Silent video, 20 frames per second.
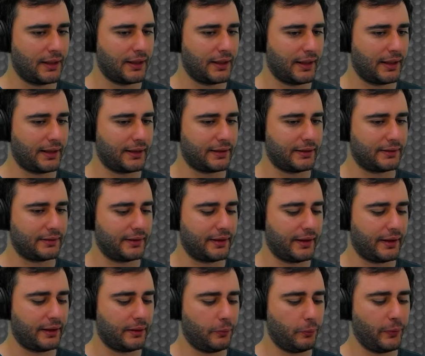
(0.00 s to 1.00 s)
And
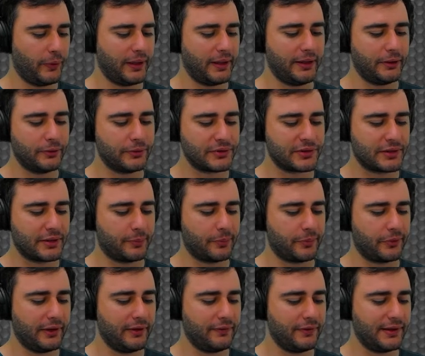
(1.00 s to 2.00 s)
now we use the
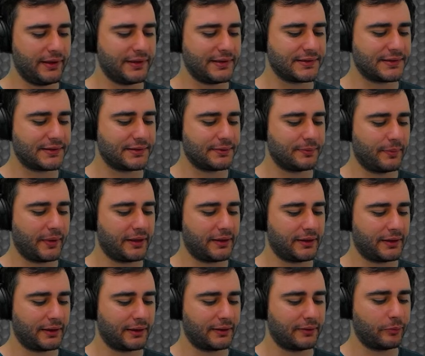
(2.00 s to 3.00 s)
previous
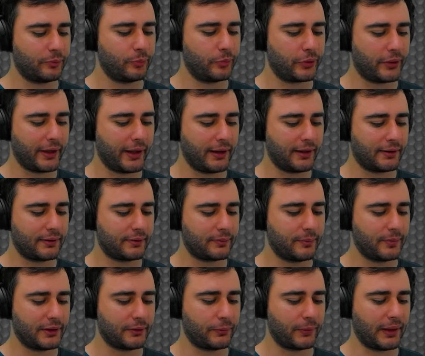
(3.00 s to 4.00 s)
method break
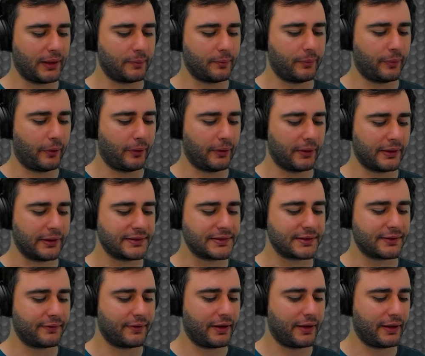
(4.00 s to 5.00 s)
between polys
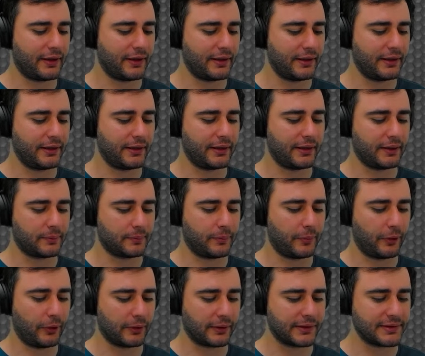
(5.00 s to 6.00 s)
of I and
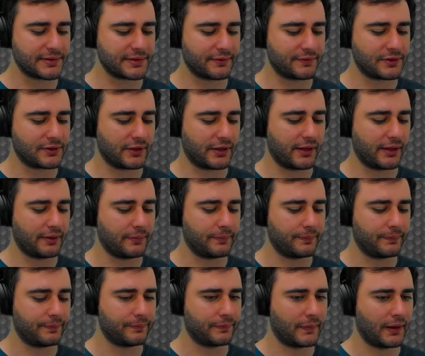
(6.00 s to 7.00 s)
polys of j,
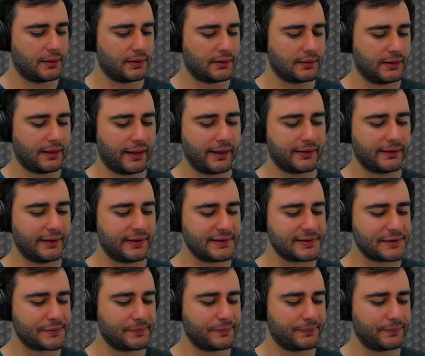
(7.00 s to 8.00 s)
like
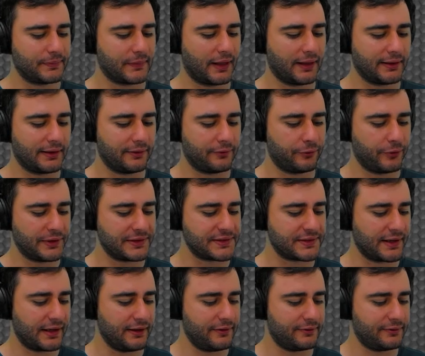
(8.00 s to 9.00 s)
this. And if we
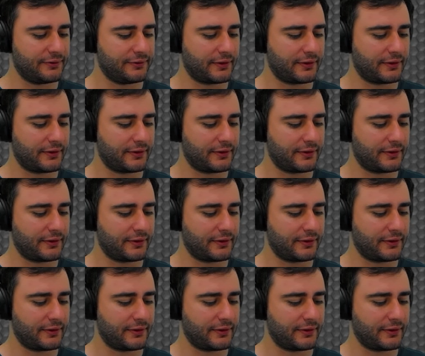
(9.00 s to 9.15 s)
save